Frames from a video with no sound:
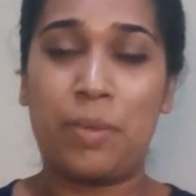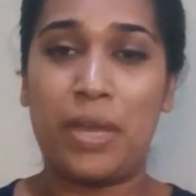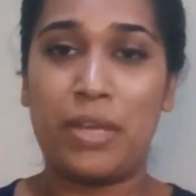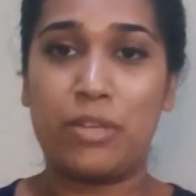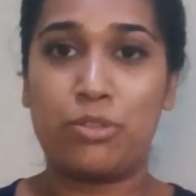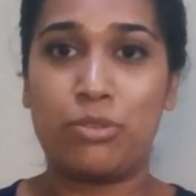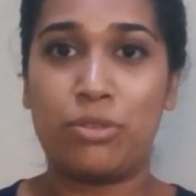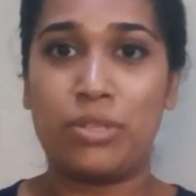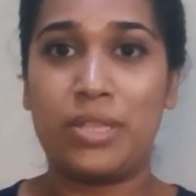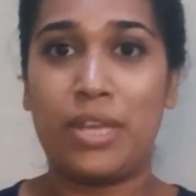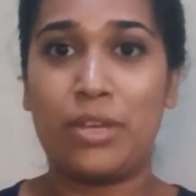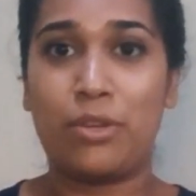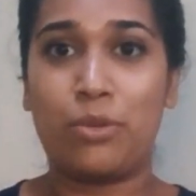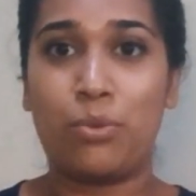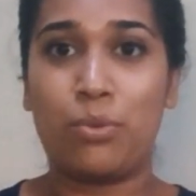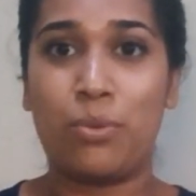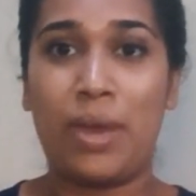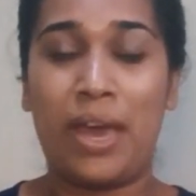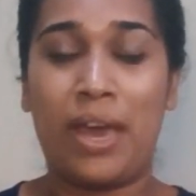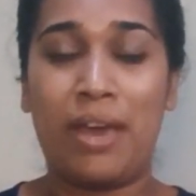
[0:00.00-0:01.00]
make sure that
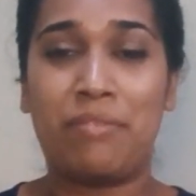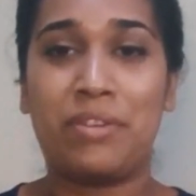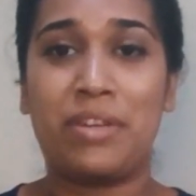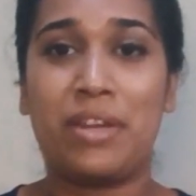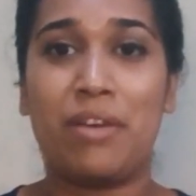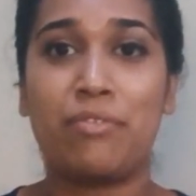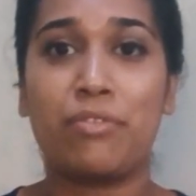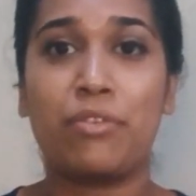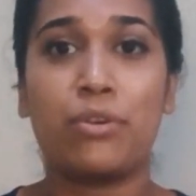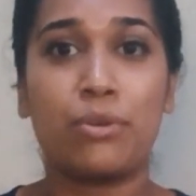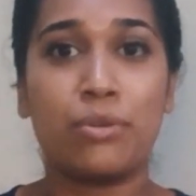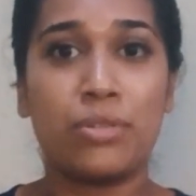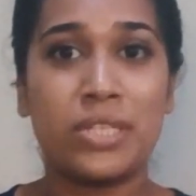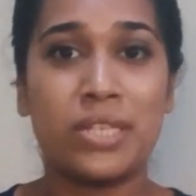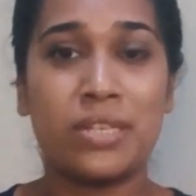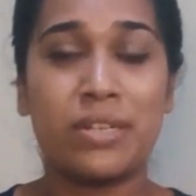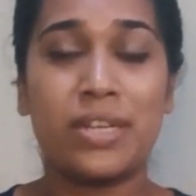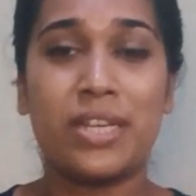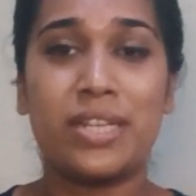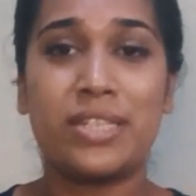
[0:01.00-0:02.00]
you have enough
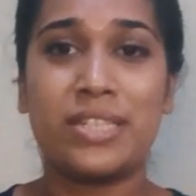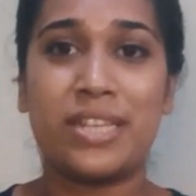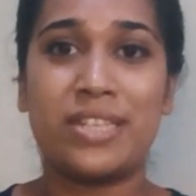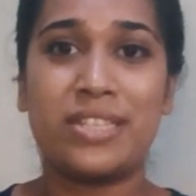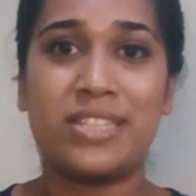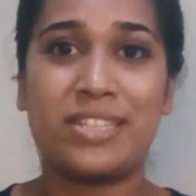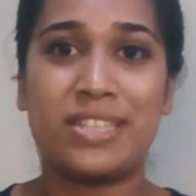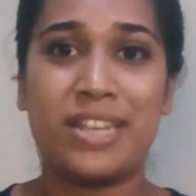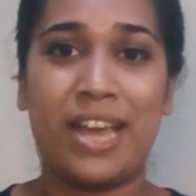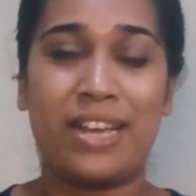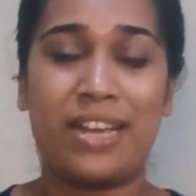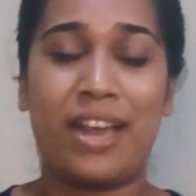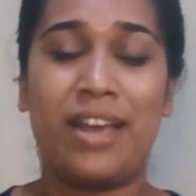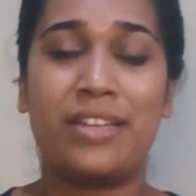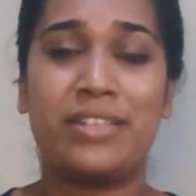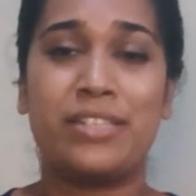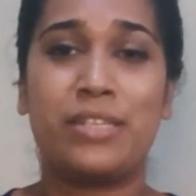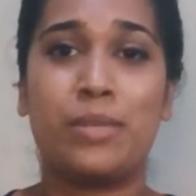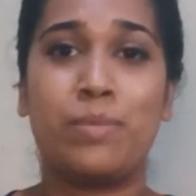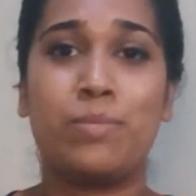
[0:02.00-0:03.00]
groceries and snack
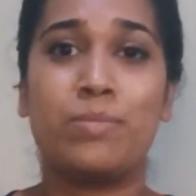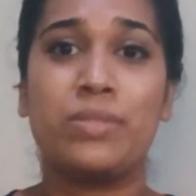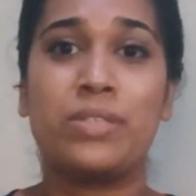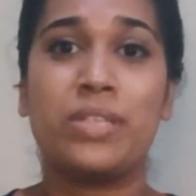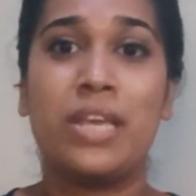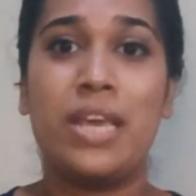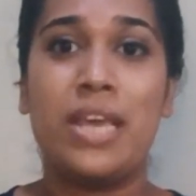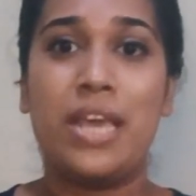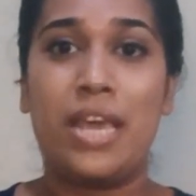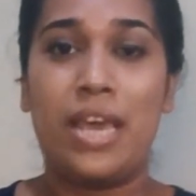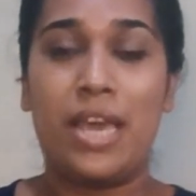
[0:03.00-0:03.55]
items